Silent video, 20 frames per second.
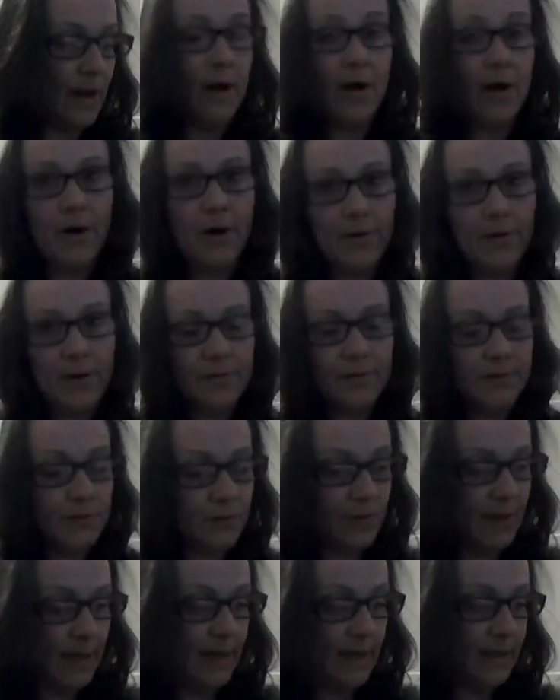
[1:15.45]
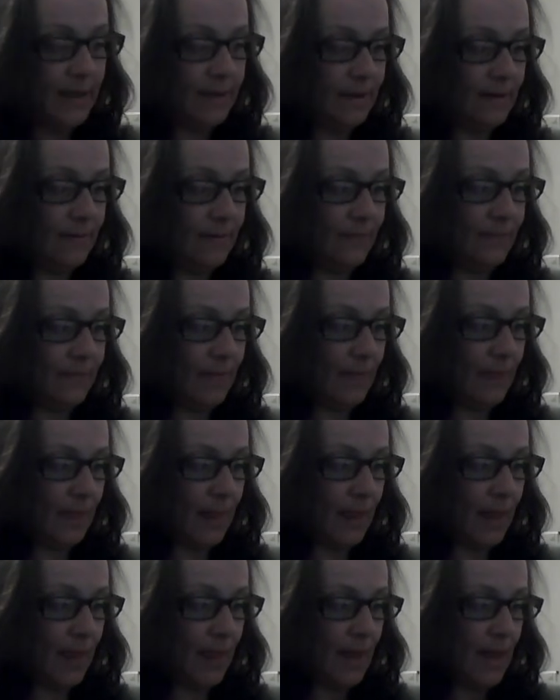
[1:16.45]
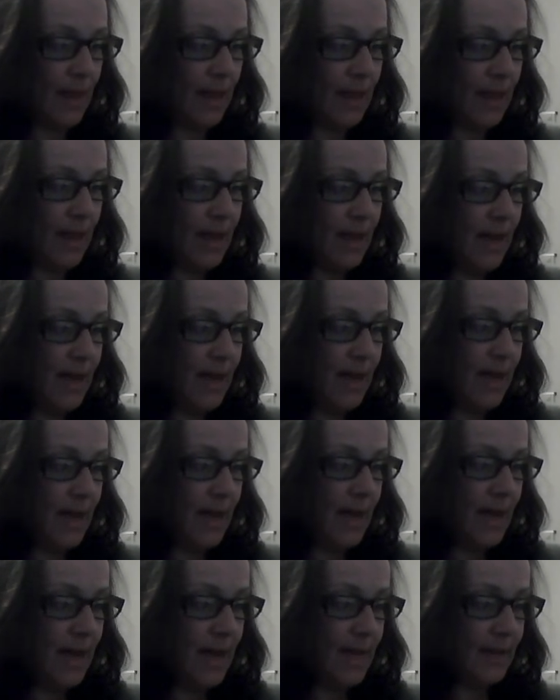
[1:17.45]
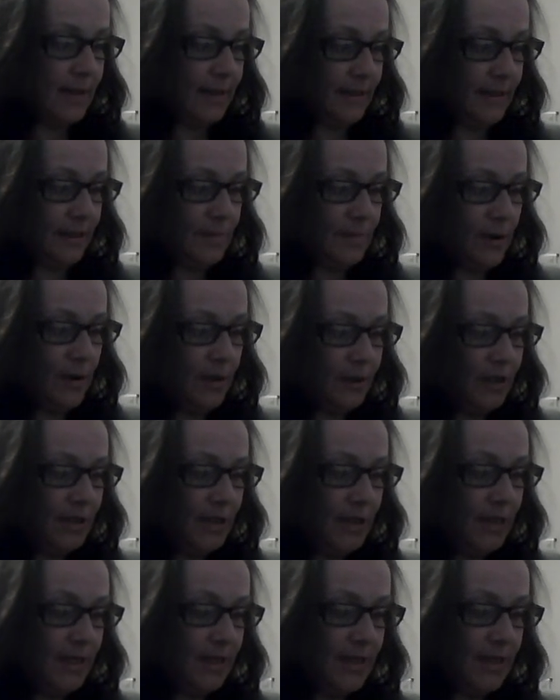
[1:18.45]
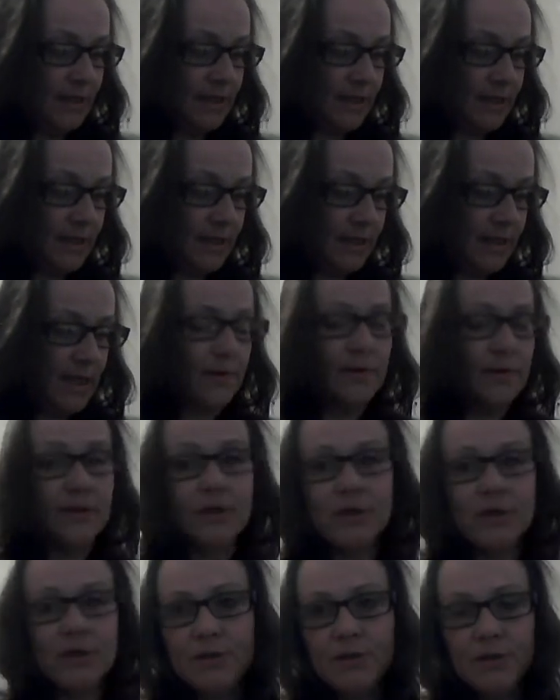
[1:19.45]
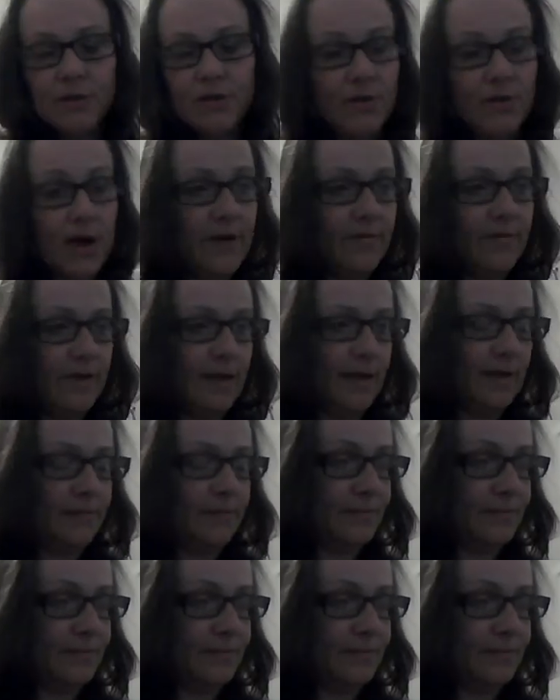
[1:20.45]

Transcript: R equals radius, and small g is acceleration due to gravity.